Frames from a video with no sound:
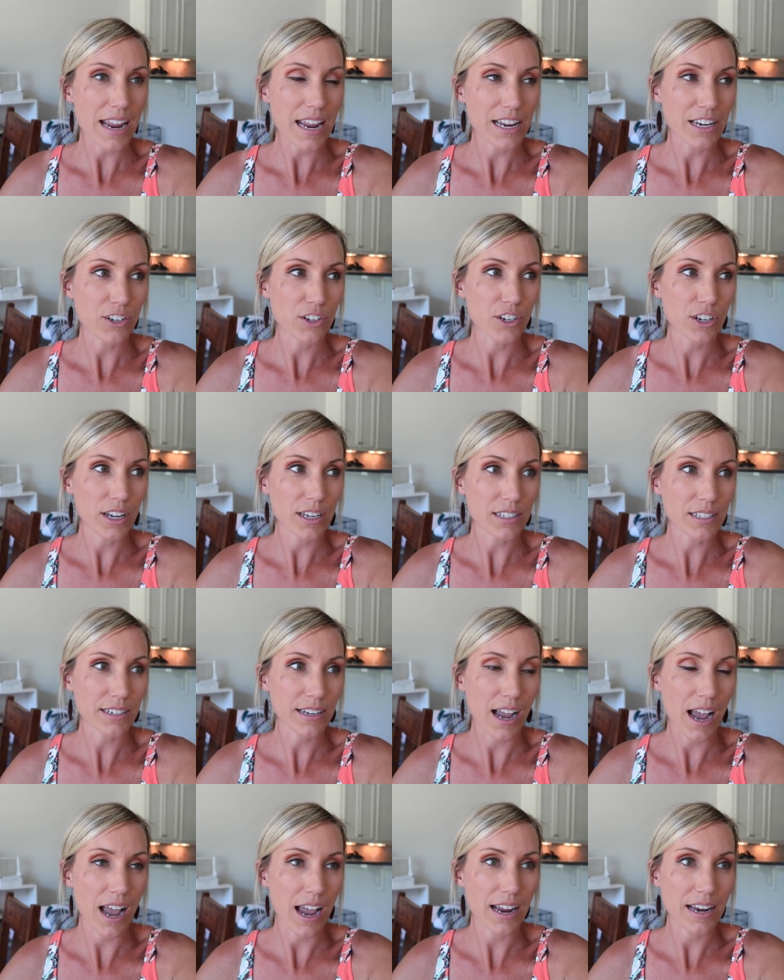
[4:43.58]
it just
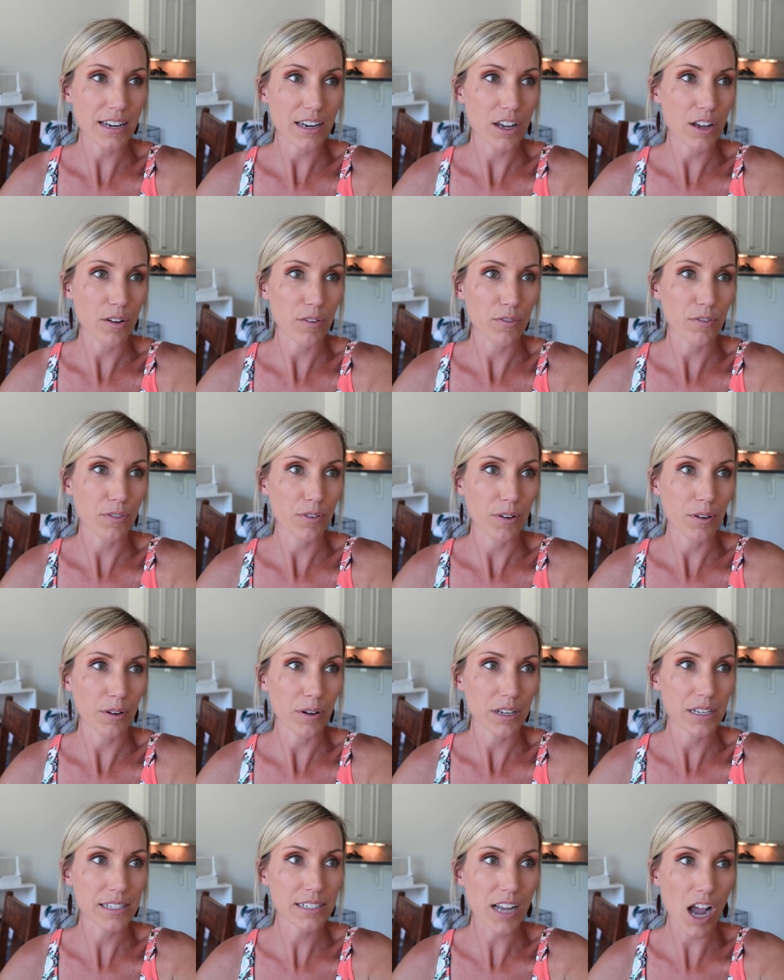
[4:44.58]
kind of,
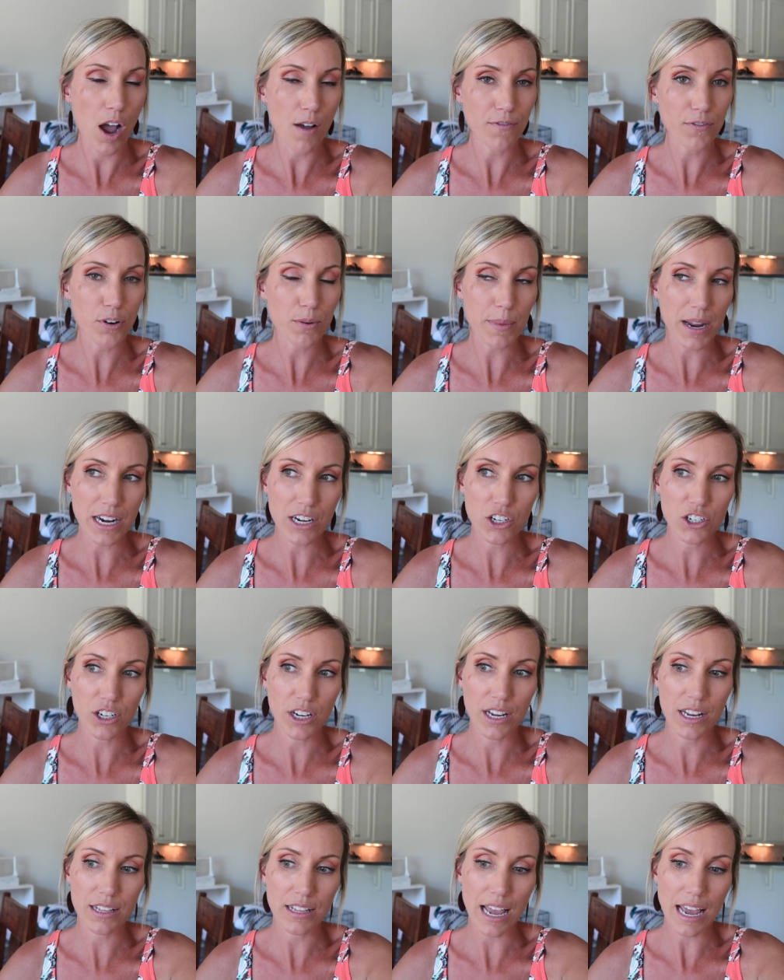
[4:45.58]
it's
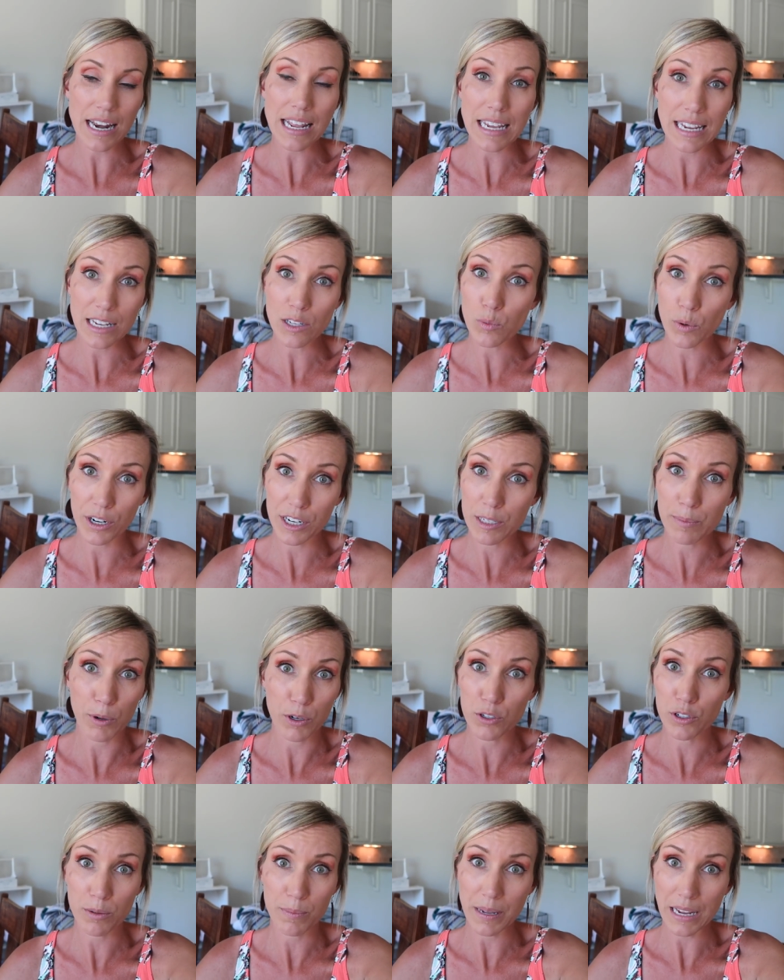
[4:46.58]
confirmation that he is where he's
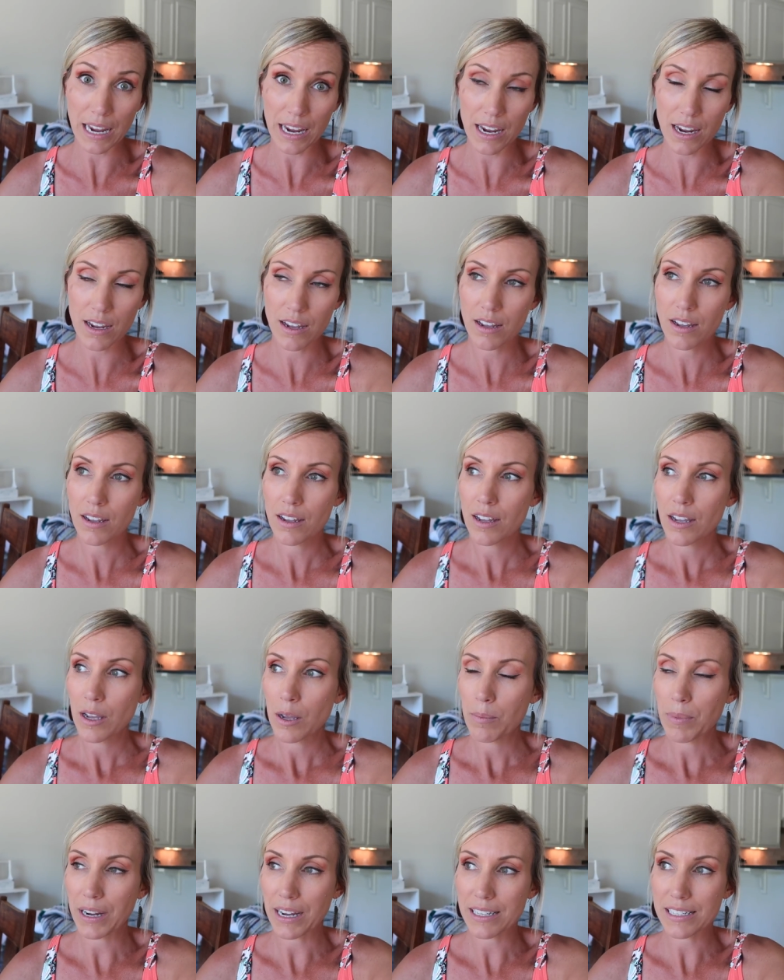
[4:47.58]
supposed to be
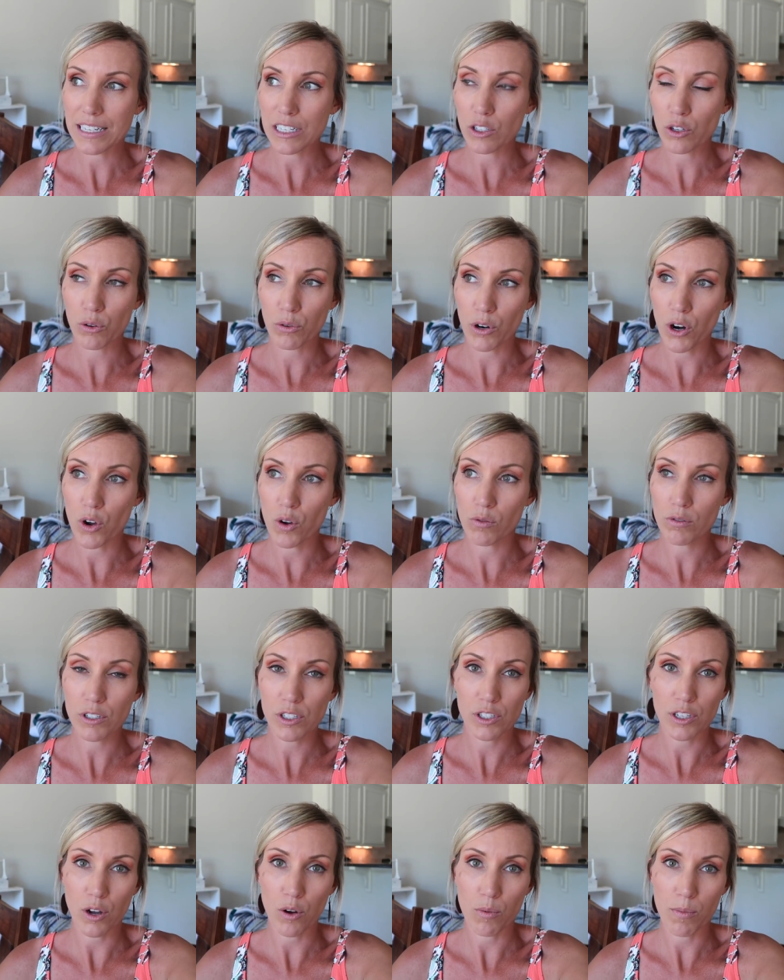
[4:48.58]
because he's grown
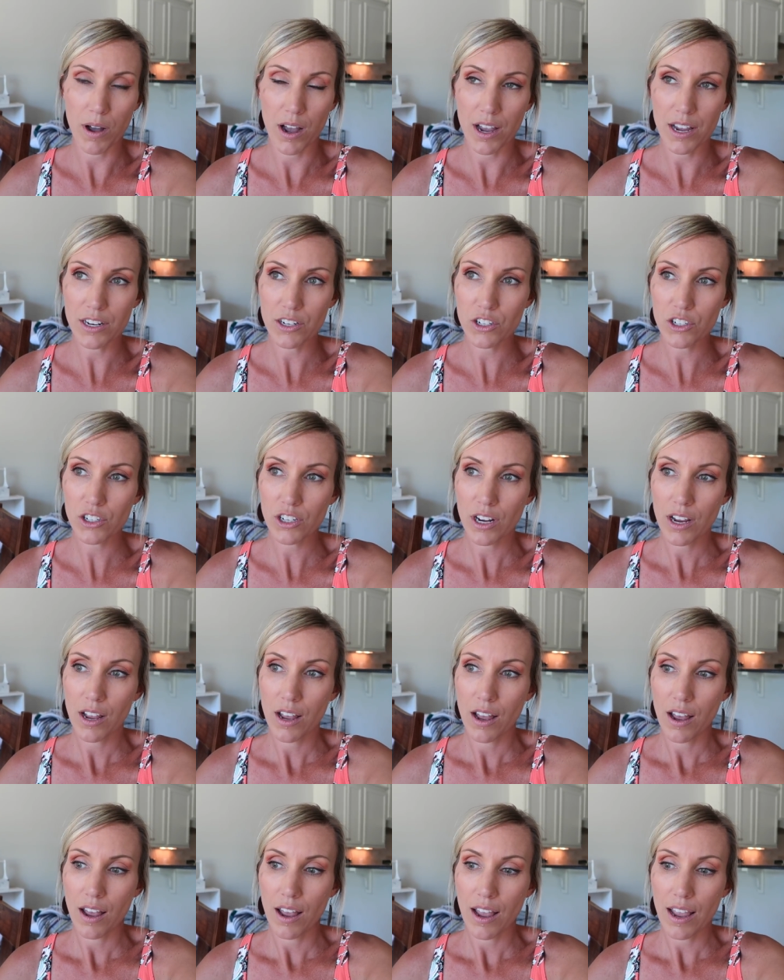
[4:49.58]
so much
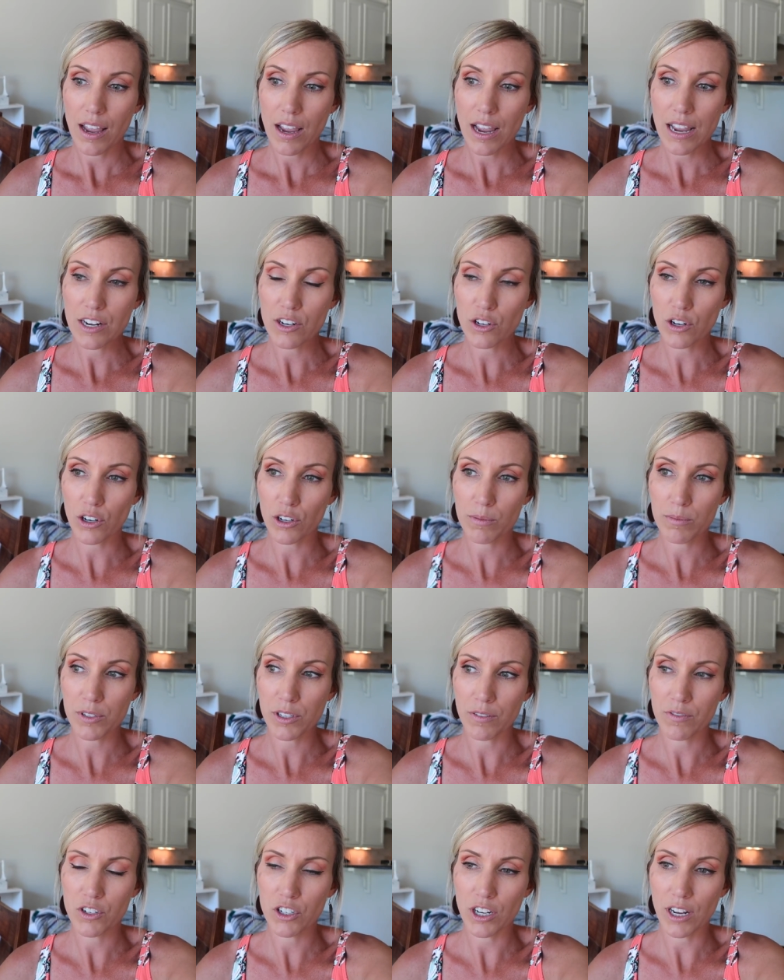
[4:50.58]
in
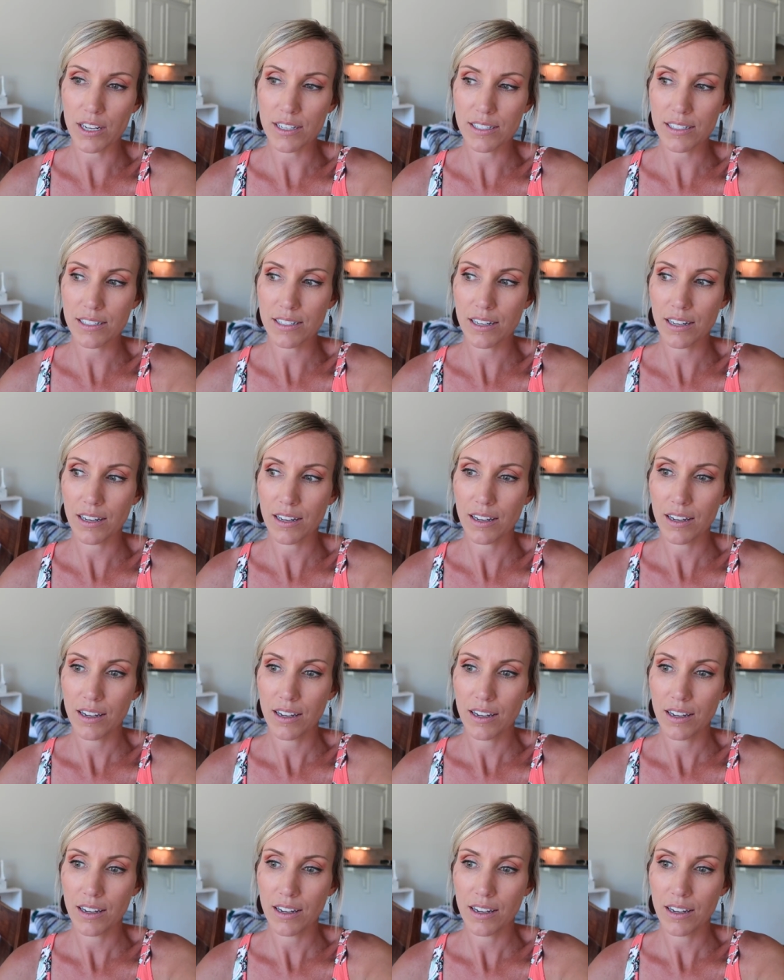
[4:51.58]
terms of just